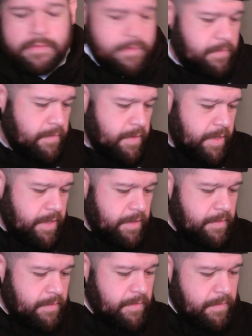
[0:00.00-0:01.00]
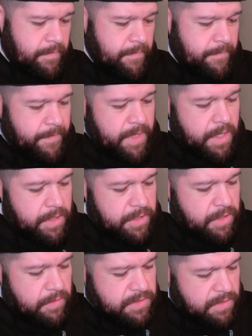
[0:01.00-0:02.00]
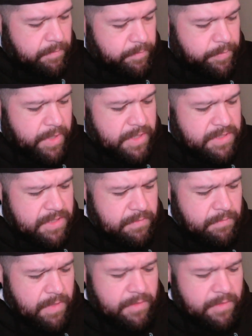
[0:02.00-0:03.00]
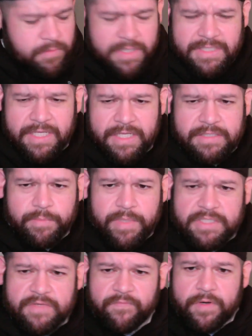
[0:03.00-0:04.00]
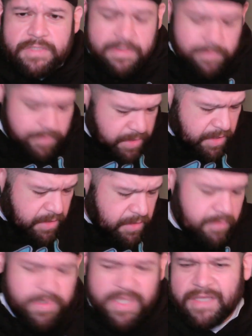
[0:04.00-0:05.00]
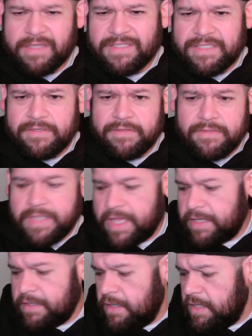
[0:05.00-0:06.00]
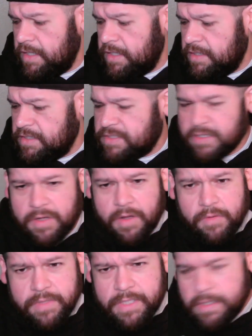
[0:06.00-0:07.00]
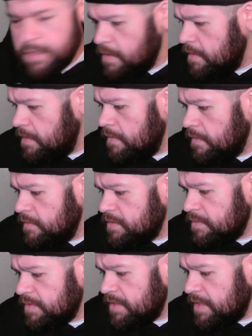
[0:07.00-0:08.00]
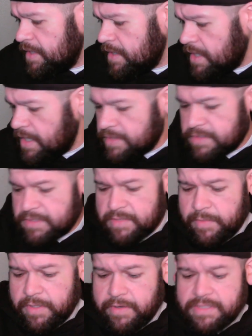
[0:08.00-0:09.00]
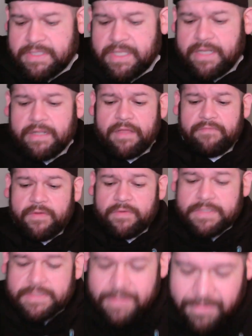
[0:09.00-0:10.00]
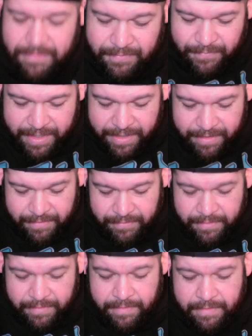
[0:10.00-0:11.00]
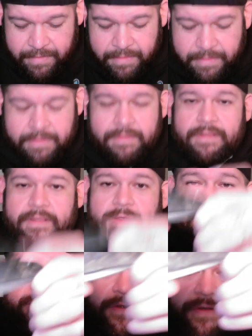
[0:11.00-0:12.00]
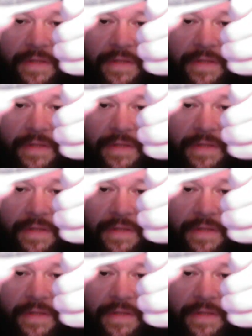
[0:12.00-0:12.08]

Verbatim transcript: All right. Uh, there's a budget. I don't want to say it's a budget version, but it could be considered that. Uh, the Sokoke or something like that has a similar aesthetic, I've noticed. Oh, wow. Let me show